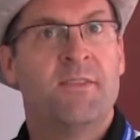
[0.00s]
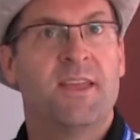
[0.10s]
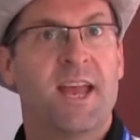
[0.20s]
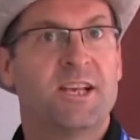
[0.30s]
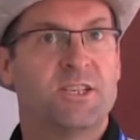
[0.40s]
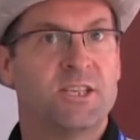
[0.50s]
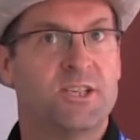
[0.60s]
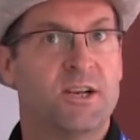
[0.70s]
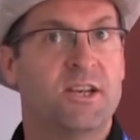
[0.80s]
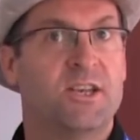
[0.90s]
They actually
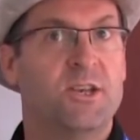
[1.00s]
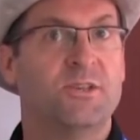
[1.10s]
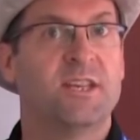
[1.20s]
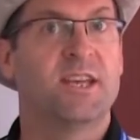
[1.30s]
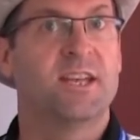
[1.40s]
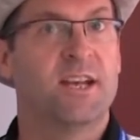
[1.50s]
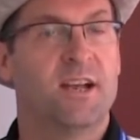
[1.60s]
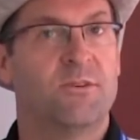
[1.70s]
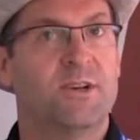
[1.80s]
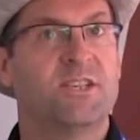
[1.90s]
started using it
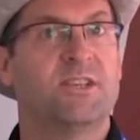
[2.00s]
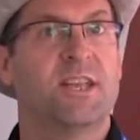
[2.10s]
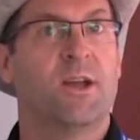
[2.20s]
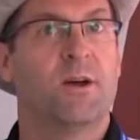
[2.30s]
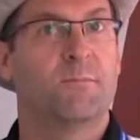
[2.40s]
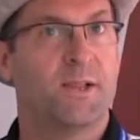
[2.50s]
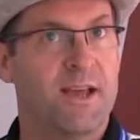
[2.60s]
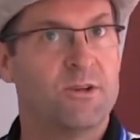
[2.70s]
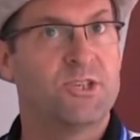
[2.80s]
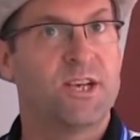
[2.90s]
originally on
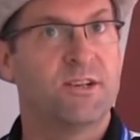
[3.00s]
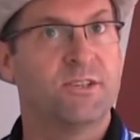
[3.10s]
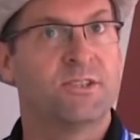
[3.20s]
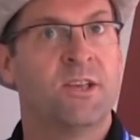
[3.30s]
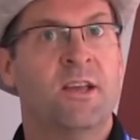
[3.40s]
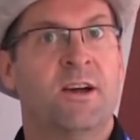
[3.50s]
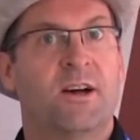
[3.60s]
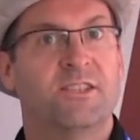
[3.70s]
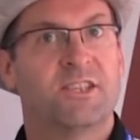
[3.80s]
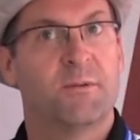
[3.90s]
plowshares
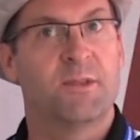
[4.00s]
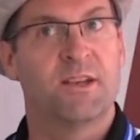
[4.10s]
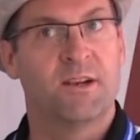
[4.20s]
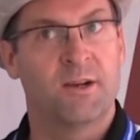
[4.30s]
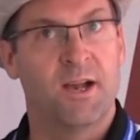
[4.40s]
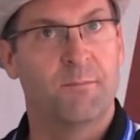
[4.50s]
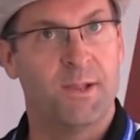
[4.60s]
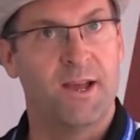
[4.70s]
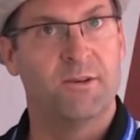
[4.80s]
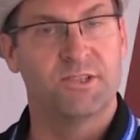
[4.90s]
on some of their
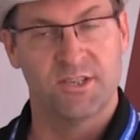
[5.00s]
plows